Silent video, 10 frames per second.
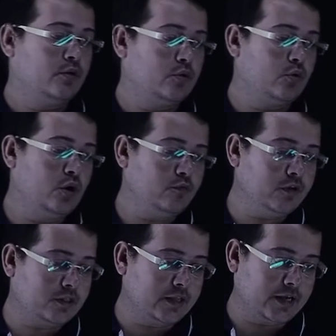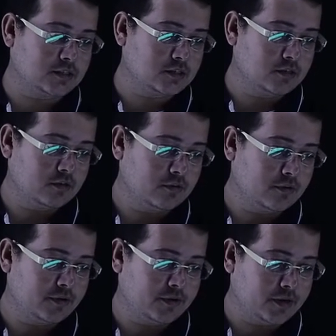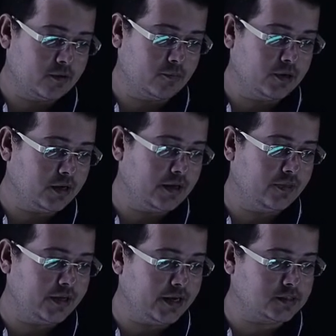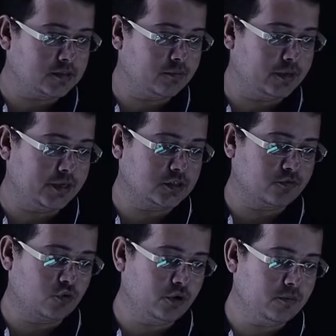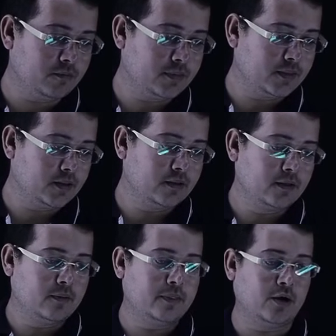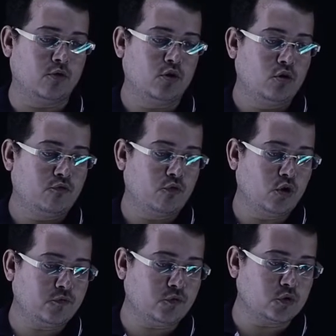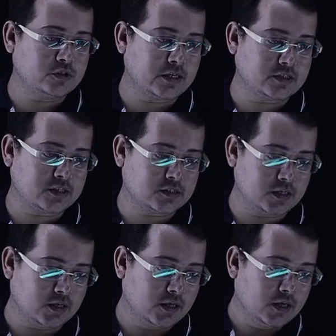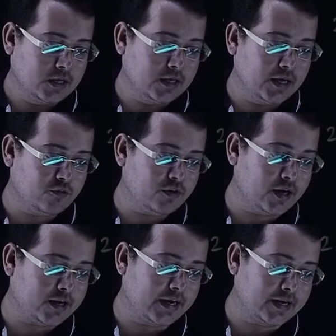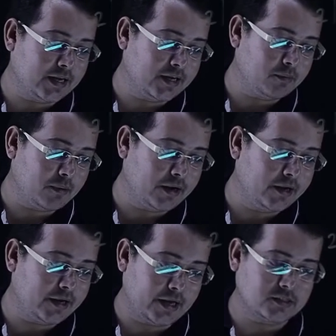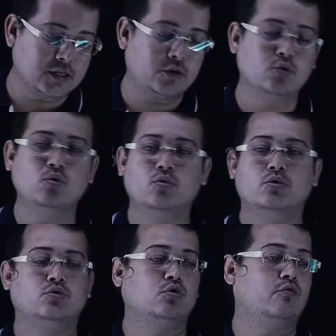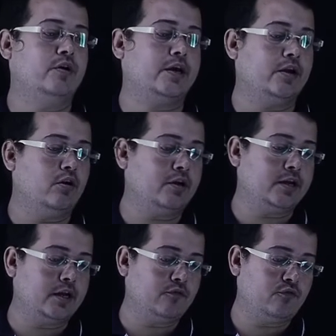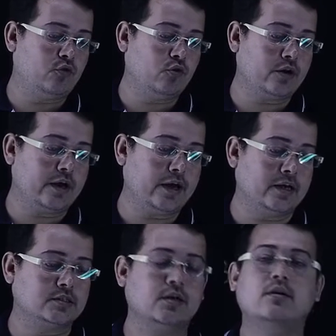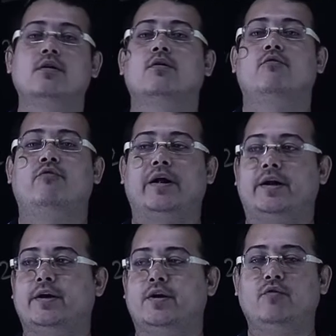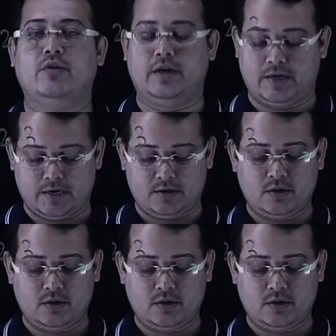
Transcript: Going with next number, and the next number is 4. Now 4 4s are 16. Here we are getting remainder as a 2. So we cannot take 4 as a factor of 18.